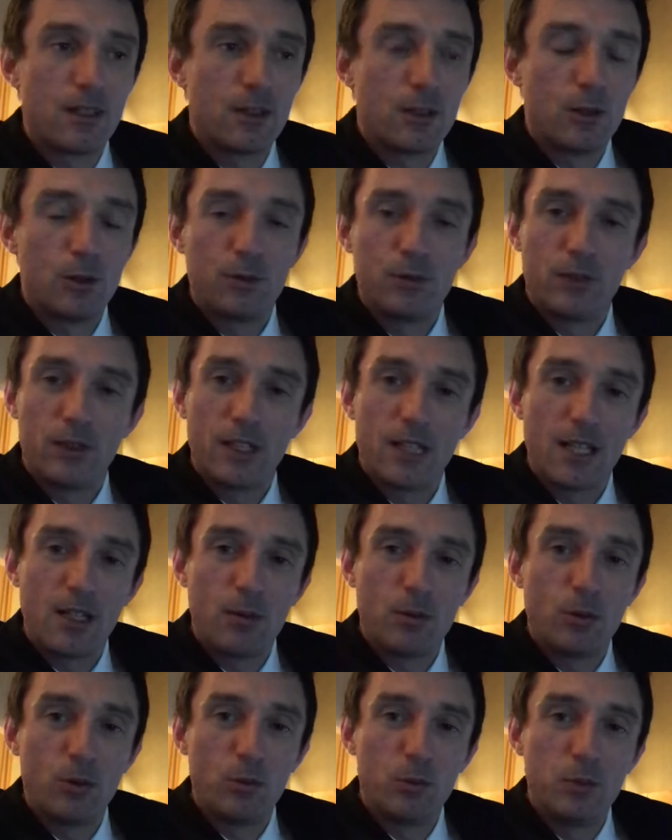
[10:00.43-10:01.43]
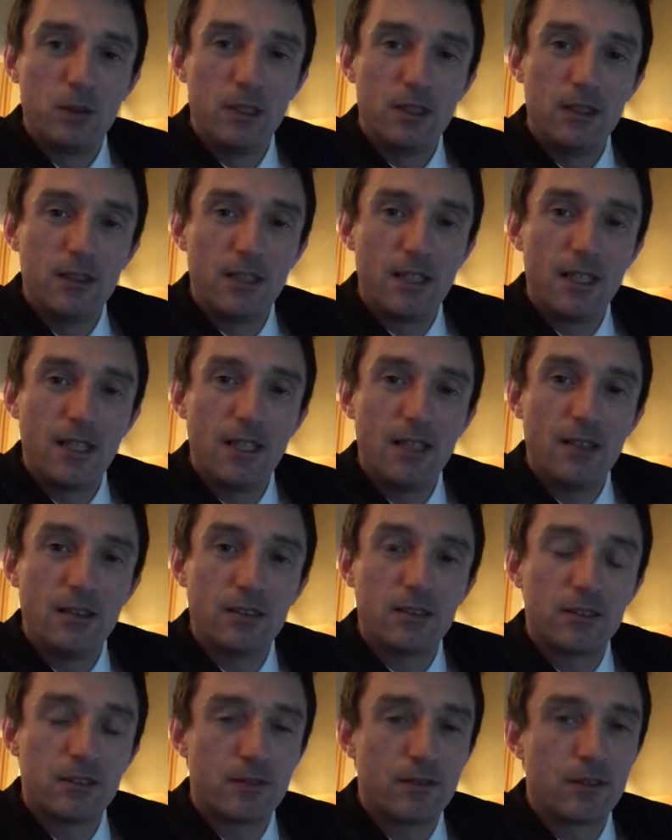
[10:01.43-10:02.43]
hopefully that will be the case.
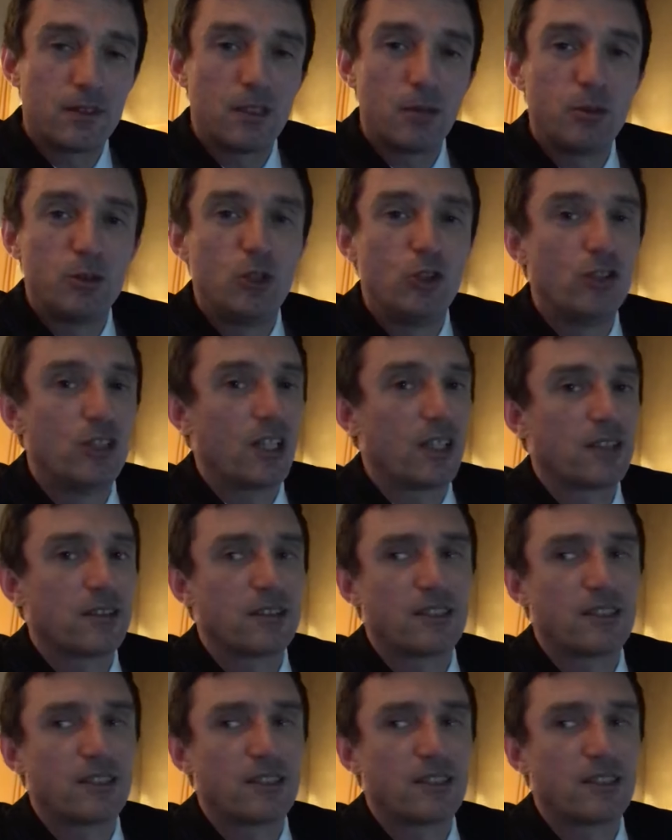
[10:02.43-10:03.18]
Give me two seconds,